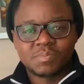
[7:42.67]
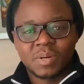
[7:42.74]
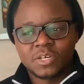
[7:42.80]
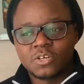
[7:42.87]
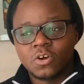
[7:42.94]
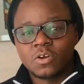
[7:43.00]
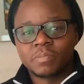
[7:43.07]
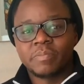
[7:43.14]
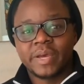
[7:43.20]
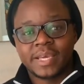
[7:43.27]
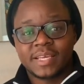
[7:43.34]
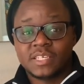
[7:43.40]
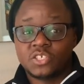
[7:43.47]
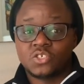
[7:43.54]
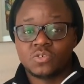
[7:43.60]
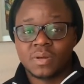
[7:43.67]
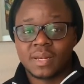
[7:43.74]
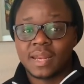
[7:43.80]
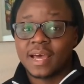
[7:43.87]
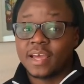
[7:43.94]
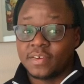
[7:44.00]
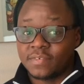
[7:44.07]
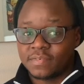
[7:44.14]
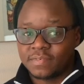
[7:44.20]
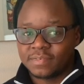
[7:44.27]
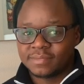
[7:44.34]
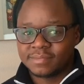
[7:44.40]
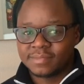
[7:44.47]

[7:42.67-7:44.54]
but don't make it your life.